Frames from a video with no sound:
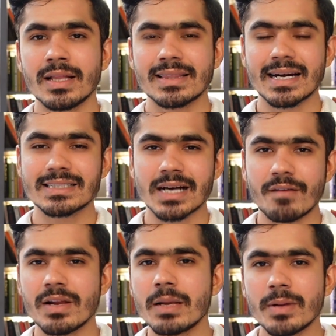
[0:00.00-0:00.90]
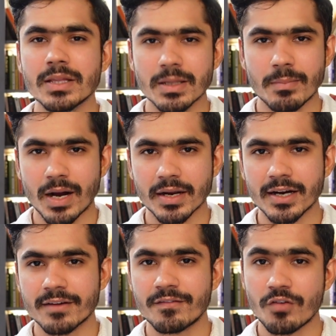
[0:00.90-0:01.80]
that is available in the
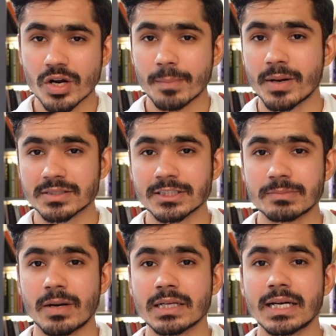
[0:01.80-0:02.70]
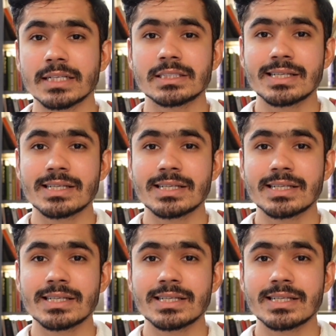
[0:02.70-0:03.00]
market for Apache Spark, that is